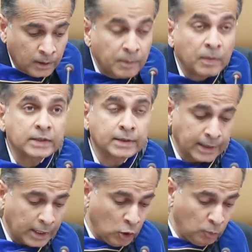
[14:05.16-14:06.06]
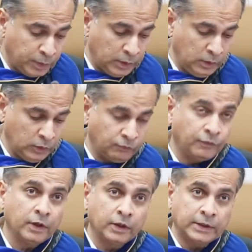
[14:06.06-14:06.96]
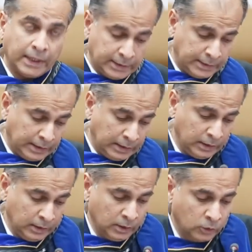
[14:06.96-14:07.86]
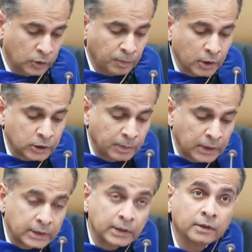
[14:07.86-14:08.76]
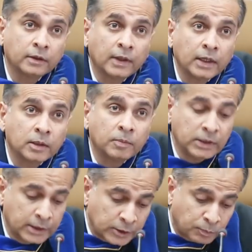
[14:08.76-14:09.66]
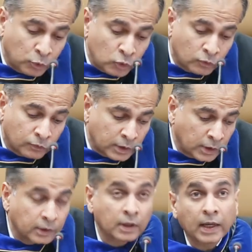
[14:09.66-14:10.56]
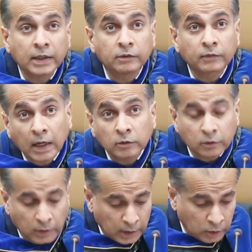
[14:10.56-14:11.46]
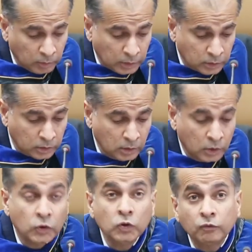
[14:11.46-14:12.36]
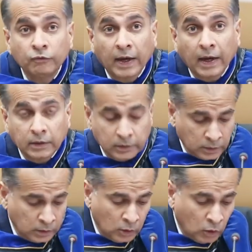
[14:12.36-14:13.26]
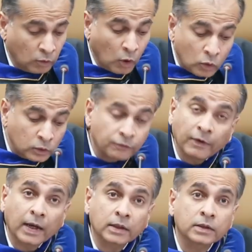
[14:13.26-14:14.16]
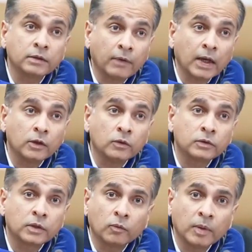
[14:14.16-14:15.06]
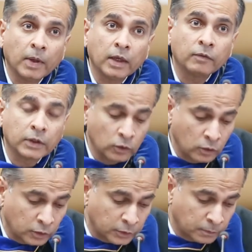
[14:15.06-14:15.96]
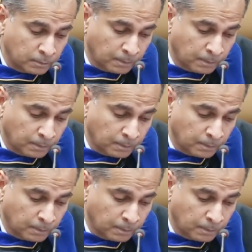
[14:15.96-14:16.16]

They must stay open to further testing, to the possibility that they can be disproved in the light of counter-arguments, new facts, or old facts and values that we may have ignored.